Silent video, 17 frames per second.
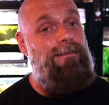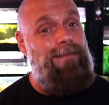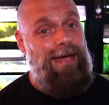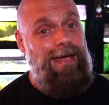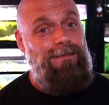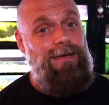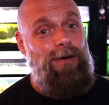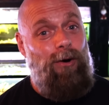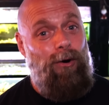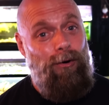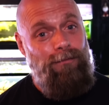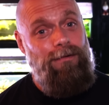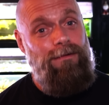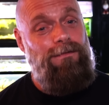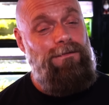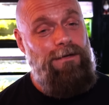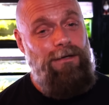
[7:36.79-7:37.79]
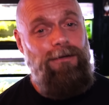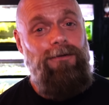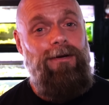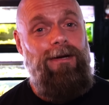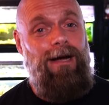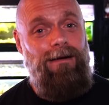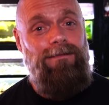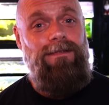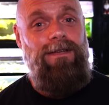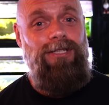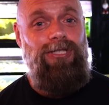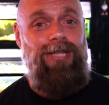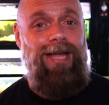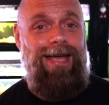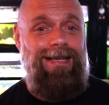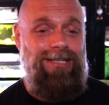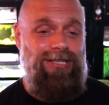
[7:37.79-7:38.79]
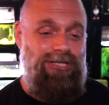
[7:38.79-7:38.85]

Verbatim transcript: may be over filtering our fish tanks,